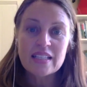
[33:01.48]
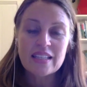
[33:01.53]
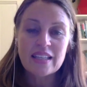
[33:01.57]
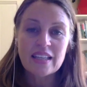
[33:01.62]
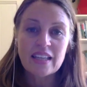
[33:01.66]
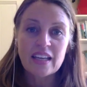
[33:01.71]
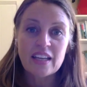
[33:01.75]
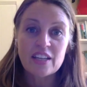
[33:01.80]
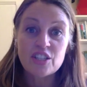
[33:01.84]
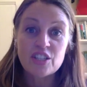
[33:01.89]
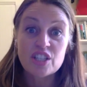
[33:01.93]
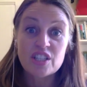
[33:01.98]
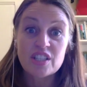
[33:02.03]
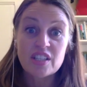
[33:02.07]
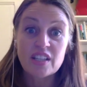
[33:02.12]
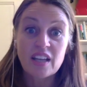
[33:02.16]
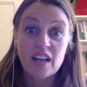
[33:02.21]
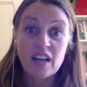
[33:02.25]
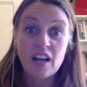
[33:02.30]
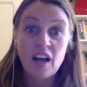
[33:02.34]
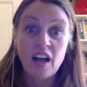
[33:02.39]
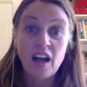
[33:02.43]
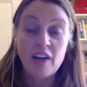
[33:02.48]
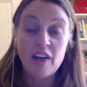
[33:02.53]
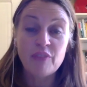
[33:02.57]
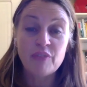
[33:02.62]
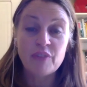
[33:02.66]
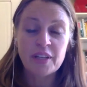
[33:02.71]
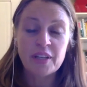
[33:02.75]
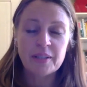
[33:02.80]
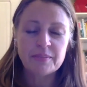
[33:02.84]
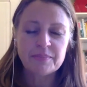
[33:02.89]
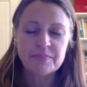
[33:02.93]
the kitchen to get
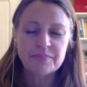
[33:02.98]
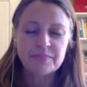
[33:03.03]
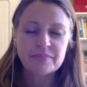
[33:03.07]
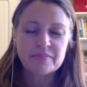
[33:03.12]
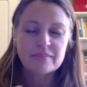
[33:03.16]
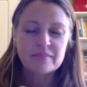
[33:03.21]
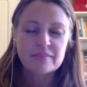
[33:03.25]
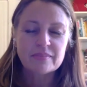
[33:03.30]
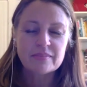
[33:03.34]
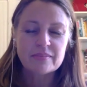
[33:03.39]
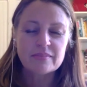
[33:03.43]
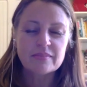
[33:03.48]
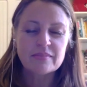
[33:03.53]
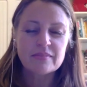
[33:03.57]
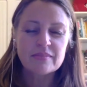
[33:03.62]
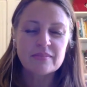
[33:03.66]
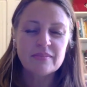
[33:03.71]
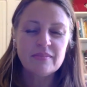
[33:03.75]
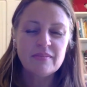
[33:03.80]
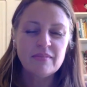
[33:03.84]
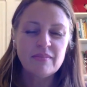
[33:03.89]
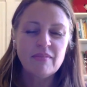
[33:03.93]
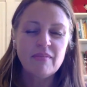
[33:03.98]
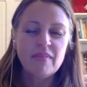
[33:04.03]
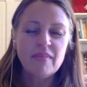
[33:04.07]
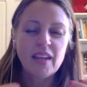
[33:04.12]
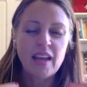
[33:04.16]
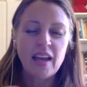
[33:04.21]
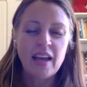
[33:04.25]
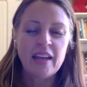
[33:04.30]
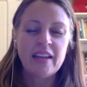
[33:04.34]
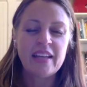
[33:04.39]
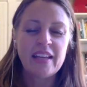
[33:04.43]
coffee.
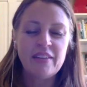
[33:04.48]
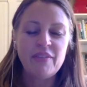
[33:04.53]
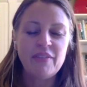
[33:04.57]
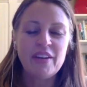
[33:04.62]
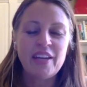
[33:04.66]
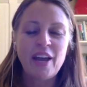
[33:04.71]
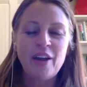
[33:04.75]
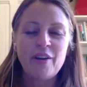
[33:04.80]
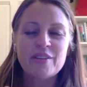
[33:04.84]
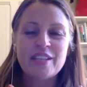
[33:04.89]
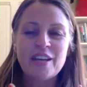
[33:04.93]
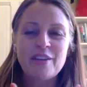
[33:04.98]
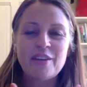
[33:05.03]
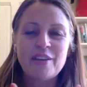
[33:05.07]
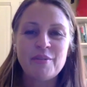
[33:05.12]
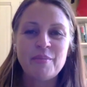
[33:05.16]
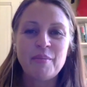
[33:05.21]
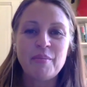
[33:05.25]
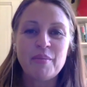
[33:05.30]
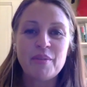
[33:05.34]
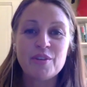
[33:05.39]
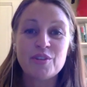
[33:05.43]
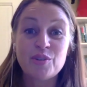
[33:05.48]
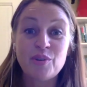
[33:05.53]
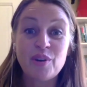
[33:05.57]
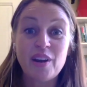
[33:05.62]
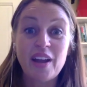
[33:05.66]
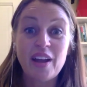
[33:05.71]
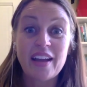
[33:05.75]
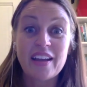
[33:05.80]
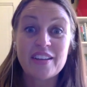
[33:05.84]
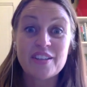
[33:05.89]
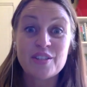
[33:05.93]
And even now, as I remember the story,
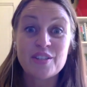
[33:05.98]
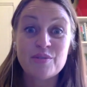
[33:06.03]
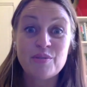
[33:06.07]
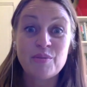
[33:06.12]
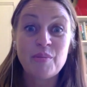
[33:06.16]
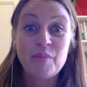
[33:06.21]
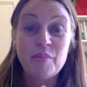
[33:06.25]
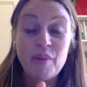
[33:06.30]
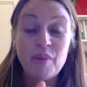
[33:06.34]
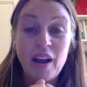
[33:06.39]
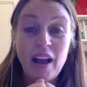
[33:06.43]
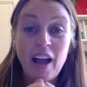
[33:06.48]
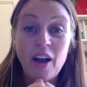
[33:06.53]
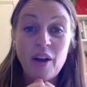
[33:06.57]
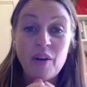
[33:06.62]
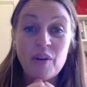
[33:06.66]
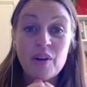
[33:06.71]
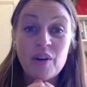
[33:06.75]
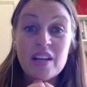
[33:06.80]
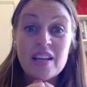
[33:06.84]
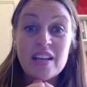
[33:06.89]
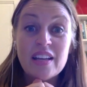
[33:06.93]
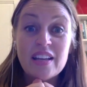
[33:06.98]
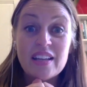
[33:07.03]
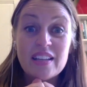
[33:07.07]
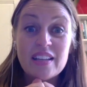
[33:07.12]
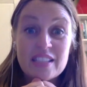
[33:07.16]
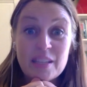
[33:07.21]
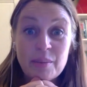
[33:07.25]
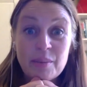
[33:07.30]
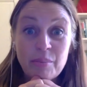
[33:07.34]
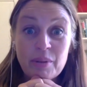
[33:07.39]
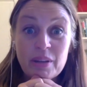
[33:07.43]
I can just remember how
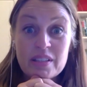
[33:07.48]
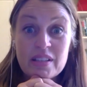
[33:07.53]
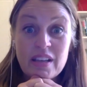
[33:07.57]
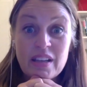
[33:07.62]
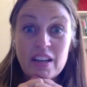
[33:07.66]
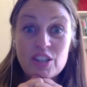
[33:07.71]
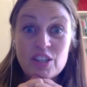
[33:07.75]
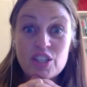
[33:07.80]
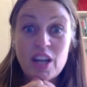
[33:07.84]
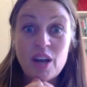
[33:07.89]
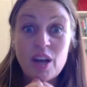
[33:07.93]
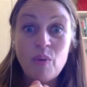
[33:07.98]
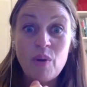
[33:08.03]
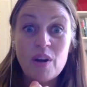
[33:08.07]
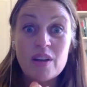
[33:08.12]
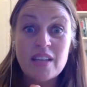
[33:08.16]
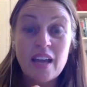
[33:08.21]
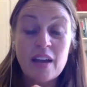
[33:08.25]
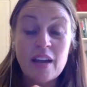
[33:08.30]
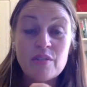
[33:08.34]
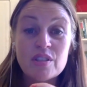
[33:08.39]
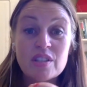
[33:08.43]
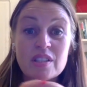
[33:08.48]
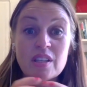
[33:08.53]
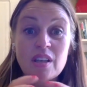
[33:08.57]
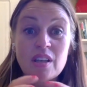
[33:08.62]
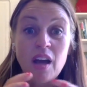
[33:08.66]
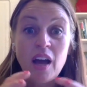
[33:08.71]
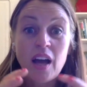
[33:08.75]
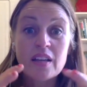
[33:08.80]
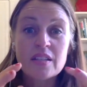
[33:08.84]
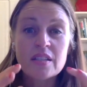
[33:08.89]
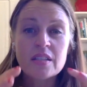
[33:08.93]
deeply touched I was.
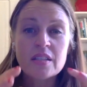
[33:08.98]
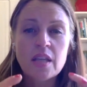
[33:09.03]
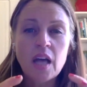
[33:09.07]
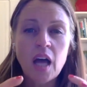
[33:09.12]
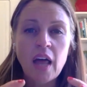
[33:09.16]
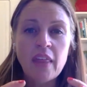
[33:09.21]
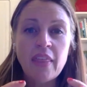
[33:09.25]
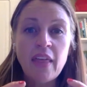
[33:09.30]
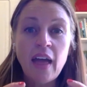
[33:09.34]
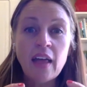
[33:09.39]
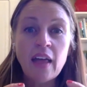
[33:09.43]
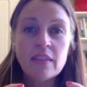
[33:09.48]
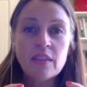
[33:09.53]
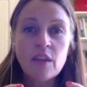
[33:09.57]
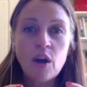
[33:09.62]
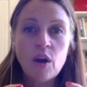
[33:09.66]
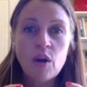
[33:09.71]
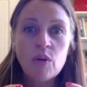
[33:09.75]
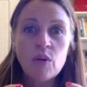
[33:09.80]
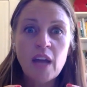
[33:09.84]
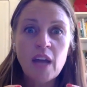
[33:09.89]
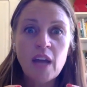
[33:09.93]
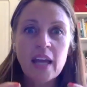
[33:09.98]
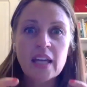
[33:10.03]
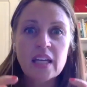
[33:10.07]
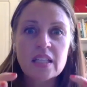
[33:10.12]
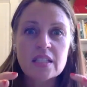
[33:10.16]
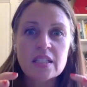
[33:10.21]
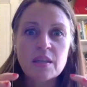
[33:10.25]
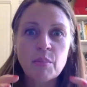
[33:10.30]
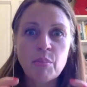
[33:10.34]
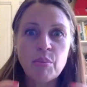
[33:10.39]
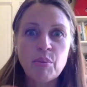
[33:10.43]
I saw that note, and it
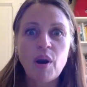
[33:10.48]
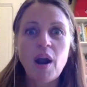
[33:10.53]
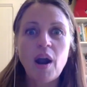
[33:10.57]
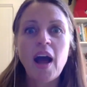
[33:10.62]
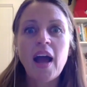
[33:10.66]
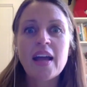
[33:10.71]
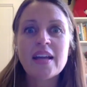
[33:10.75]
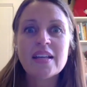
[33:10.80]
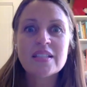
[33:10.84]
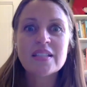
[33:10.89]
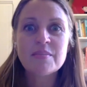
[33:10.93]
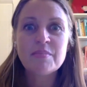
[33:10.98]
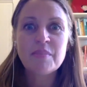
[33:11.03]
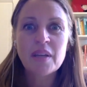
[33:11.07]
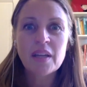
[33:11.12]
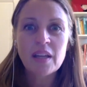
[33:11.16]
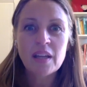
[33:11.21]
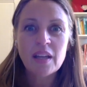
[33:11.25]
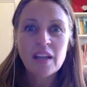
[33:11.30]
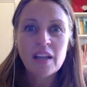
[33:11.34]
surprised me.